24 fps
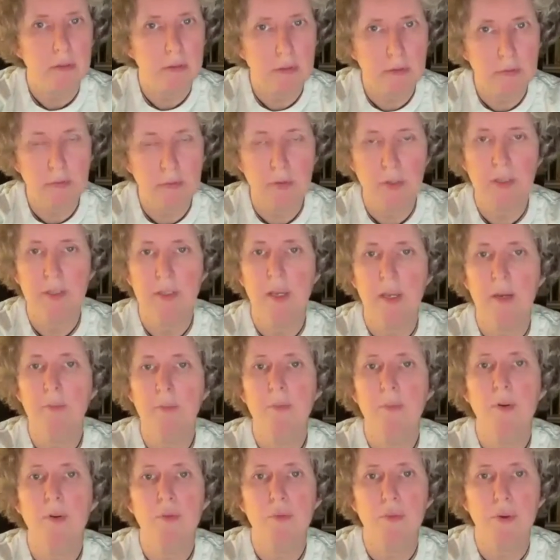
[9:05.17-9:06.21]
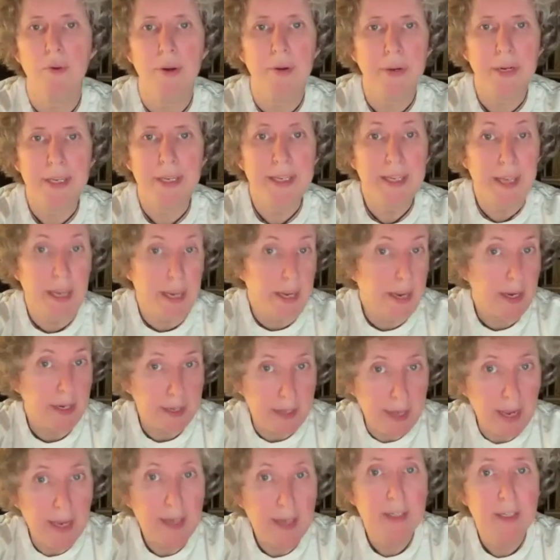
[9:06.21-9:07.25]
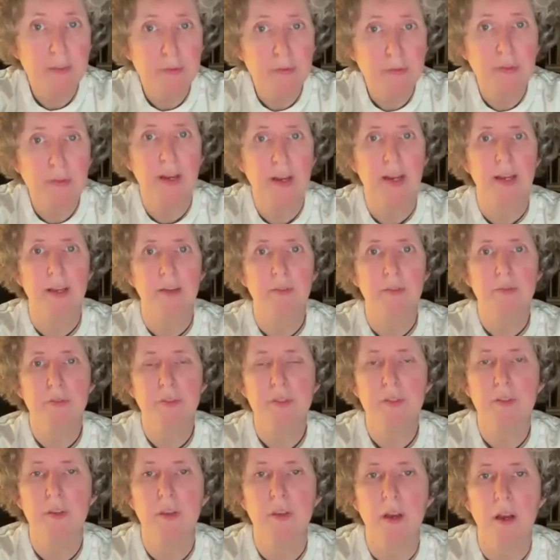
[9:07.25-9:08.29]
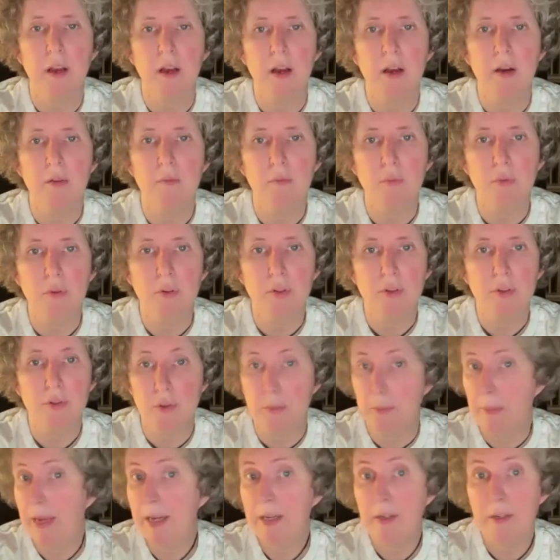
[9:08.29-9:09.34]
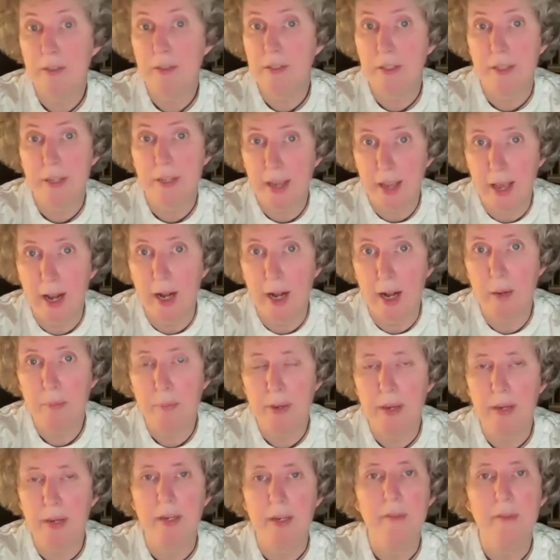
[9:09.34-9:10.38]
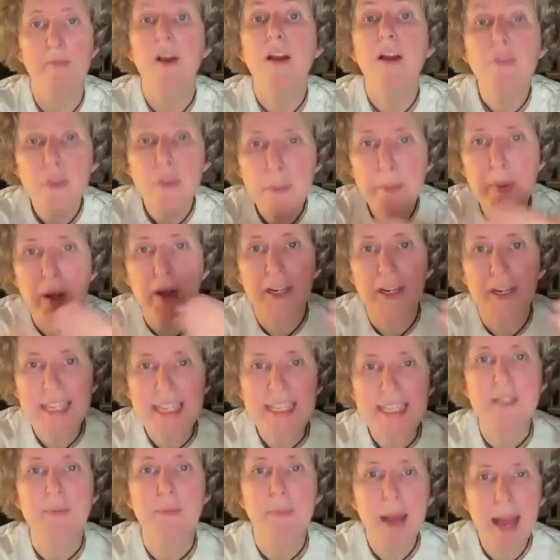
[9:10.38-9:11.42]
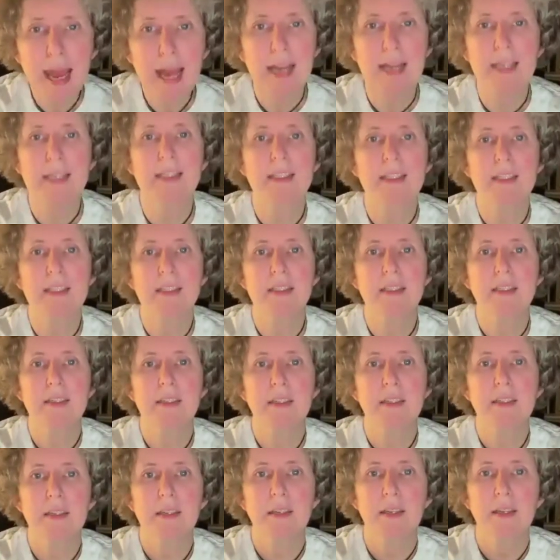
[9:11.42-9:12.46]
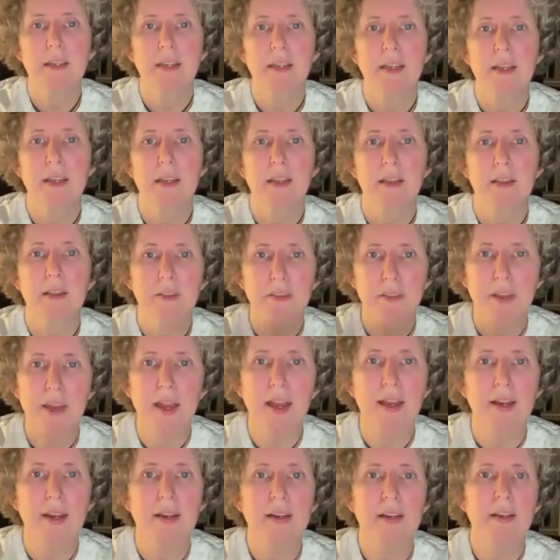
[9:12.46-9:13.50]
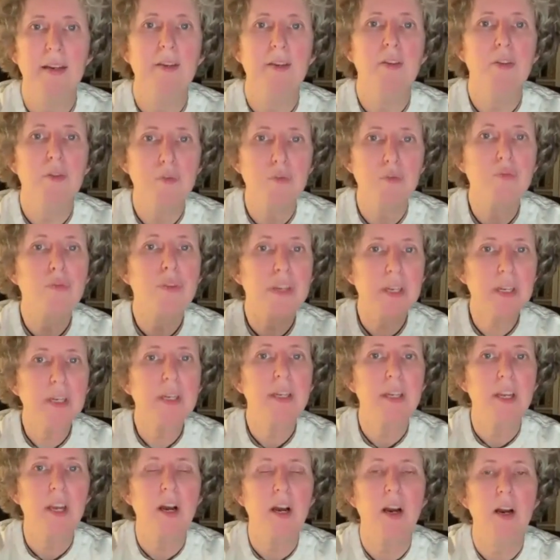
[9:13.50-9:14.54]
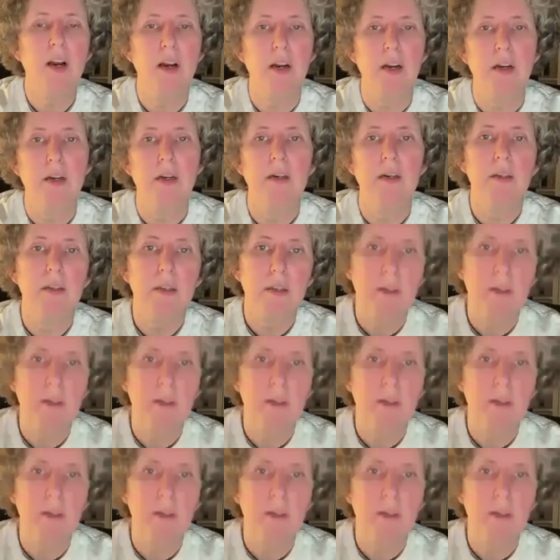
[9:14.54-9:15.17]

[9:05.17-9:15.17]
for example, wearing KN95s would tremendously help. And if everybody is masked, then you really are